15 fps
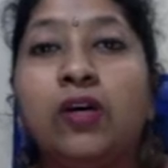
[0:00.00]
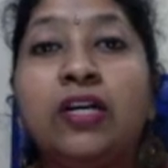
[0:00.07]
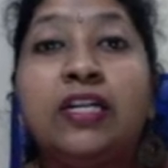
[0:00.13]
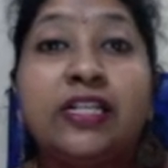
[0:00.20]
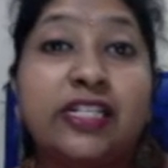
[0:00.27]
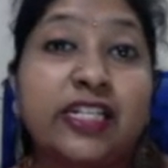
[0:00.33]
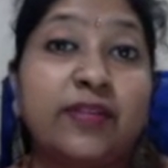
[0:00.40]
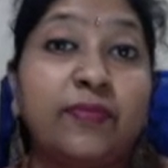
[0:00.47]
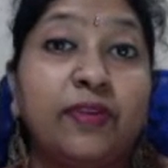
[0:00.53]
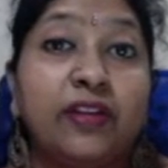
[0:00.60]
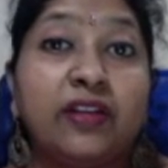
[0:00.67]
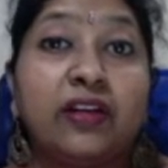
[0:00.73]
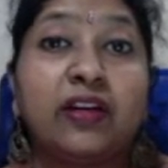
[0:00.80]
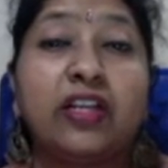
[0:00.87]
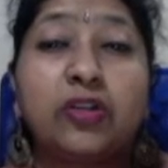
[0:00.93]

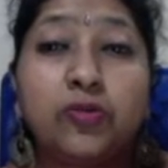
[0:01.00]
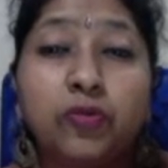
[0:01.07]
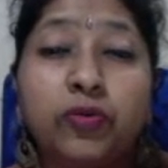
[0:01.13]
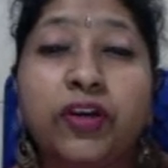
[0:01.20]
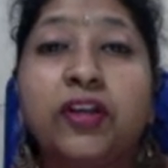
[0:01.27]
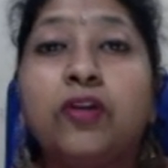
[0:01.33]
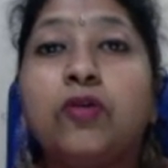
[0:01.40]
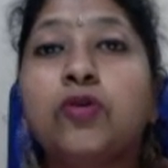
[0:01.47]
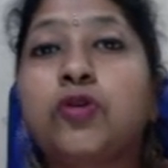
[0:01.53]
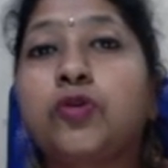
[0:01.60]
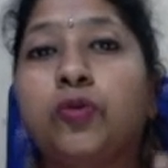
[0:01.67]
similarly you can also,